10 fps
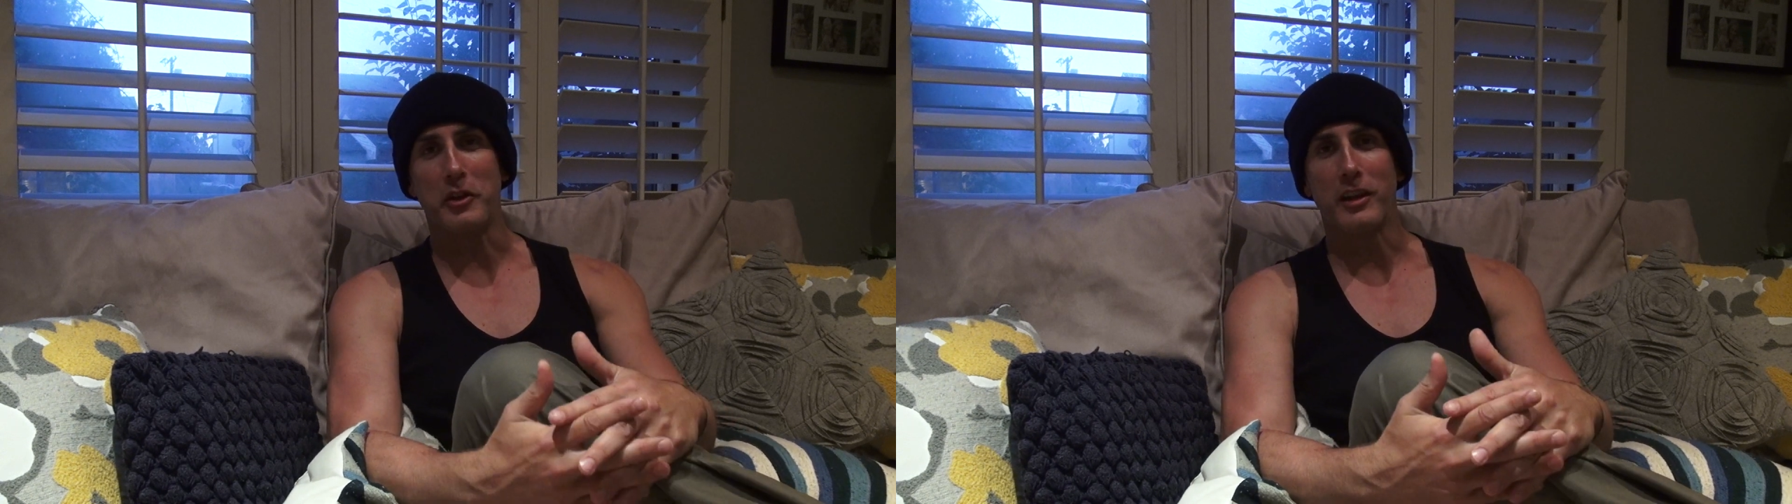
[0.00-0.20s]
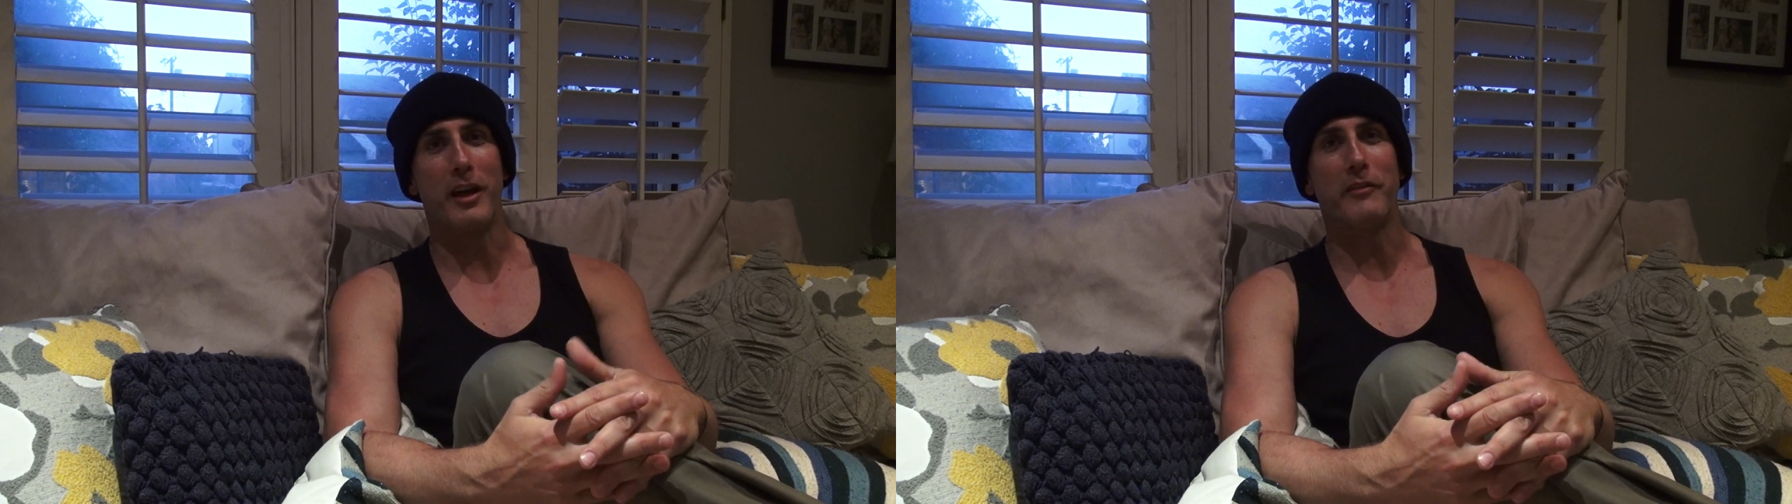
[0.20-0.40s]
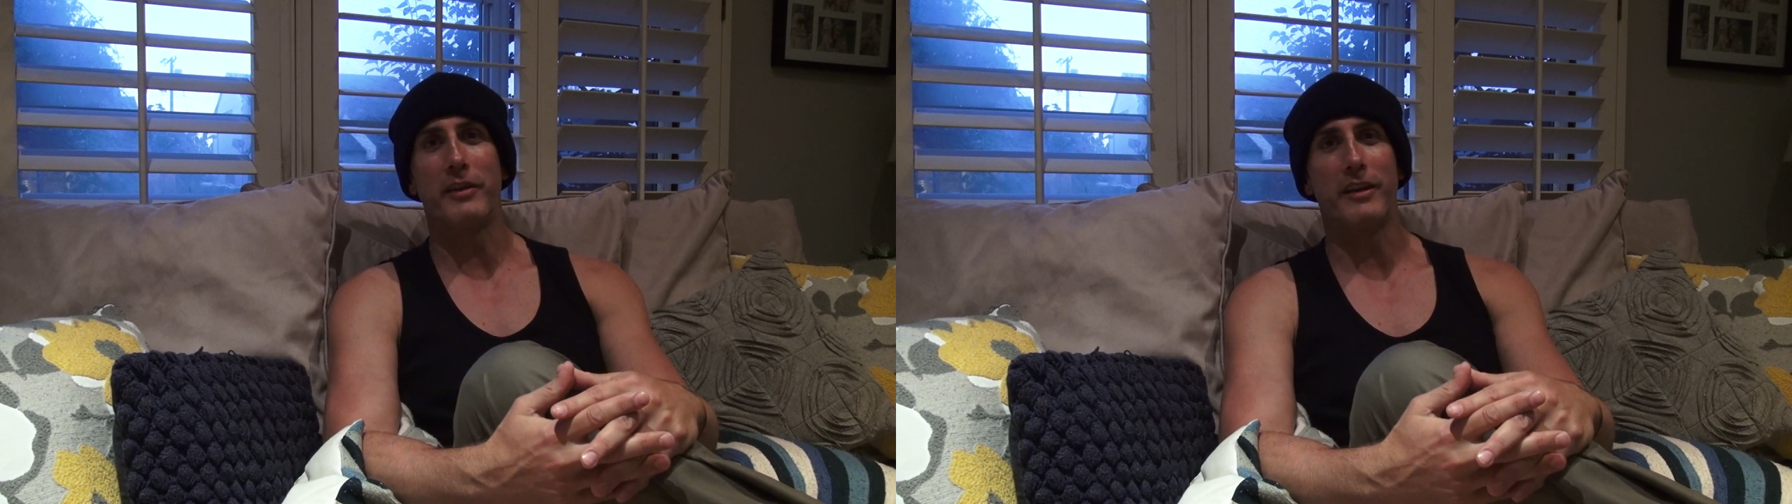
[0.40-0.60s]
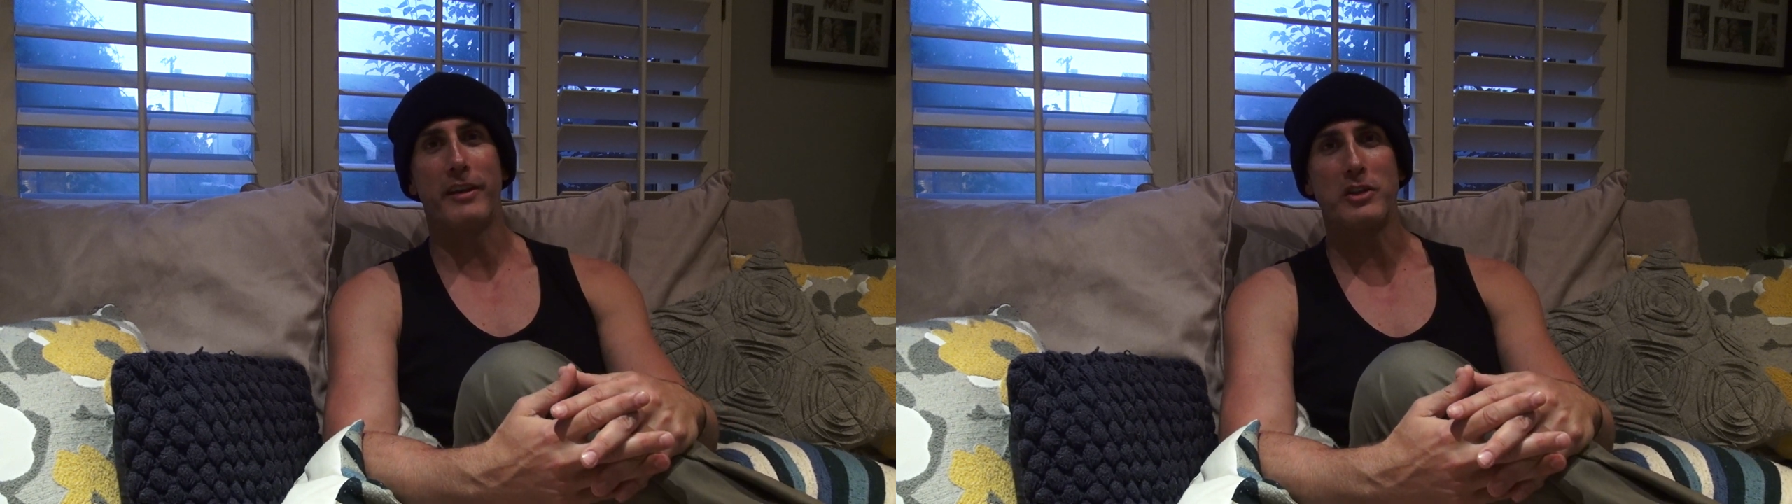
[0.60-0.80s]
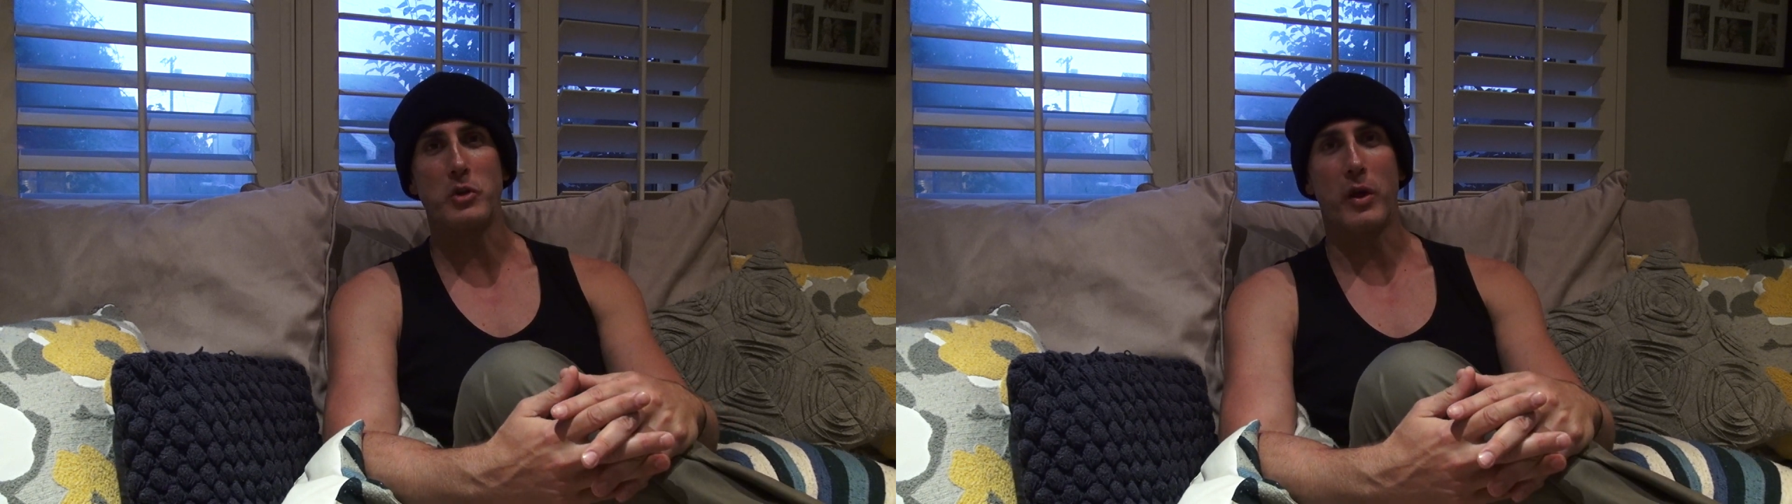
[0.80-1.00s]
to love it and
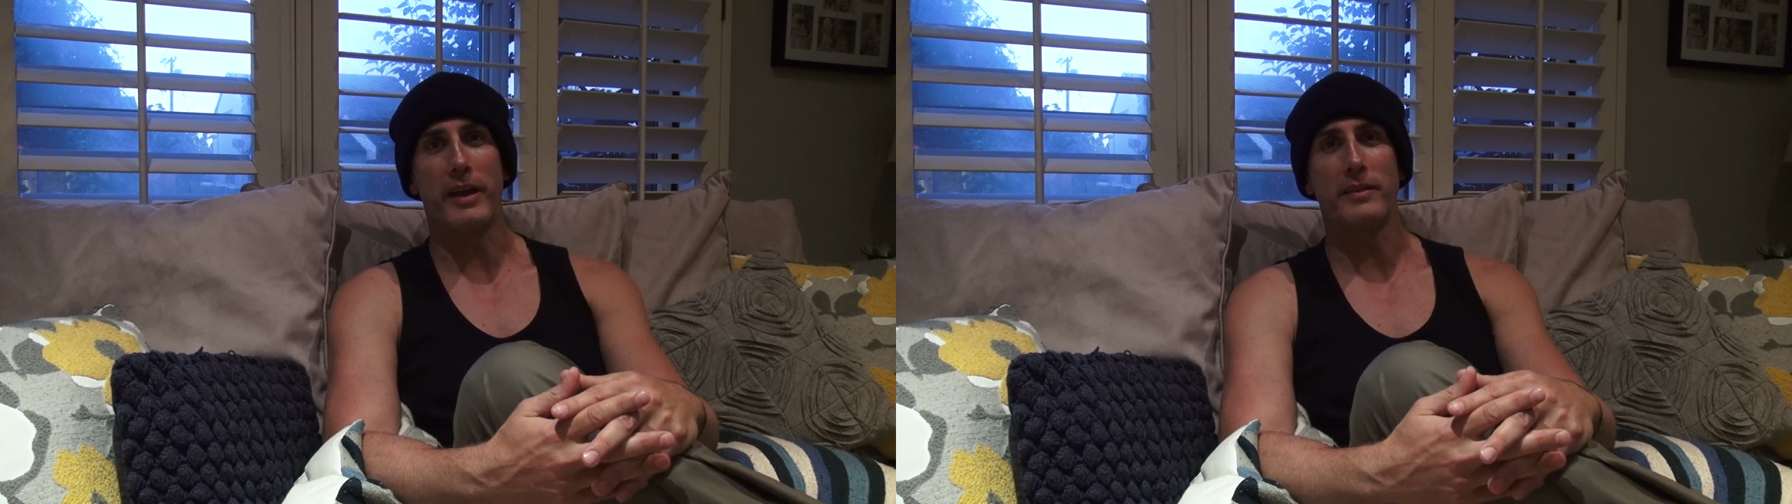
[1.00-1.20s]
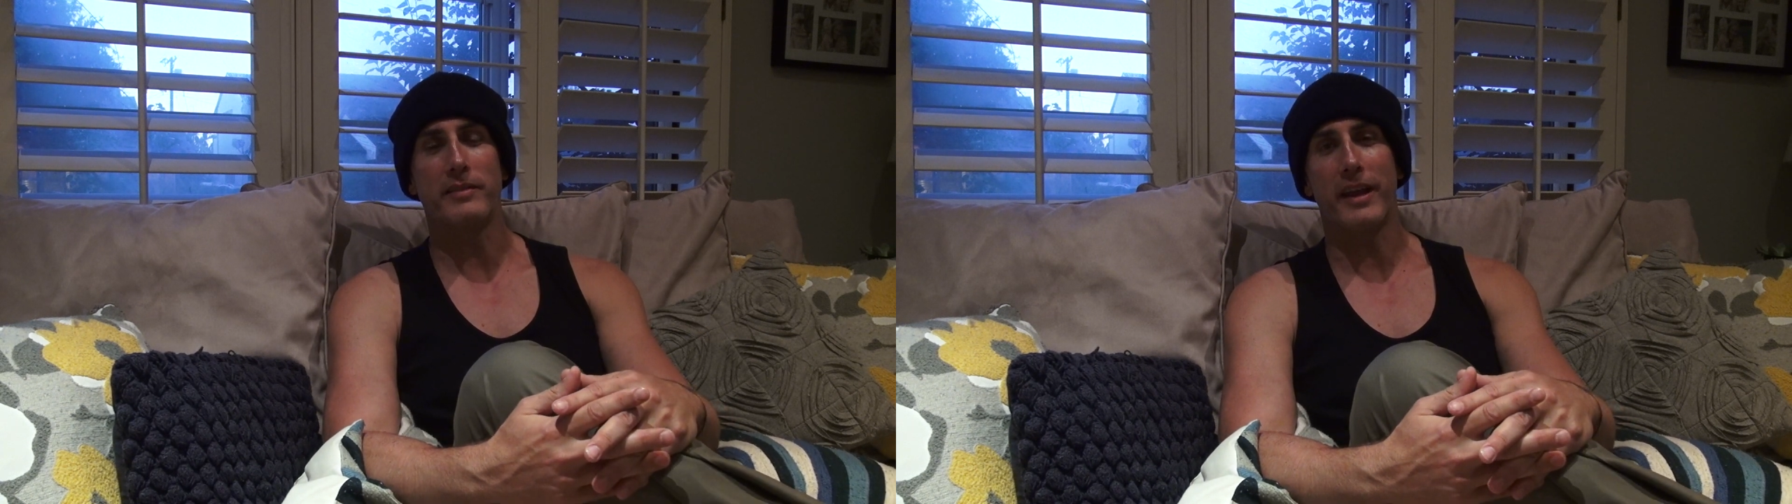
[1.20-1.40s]
enjoy it.